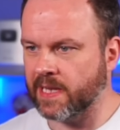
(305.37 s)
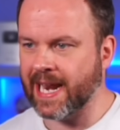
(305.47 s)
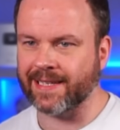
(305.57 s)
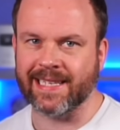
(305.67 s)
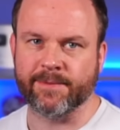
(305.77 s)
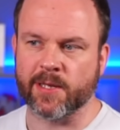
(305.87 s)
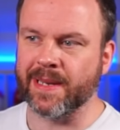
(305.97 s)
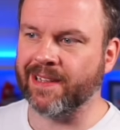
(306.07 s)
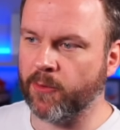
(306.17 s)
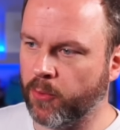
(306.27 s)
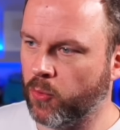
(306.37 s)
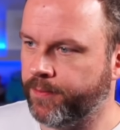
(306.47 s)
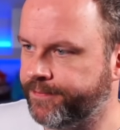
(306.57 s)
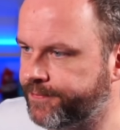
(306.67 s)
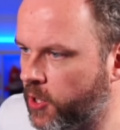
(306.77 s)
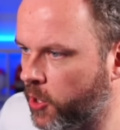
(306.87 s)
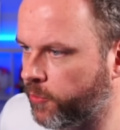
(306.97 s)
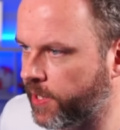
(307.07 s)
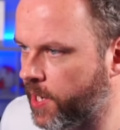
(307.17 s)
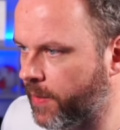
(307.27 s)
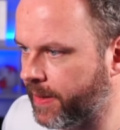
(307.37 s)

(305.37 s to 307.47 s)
The next team's going to be Liverpool. I already know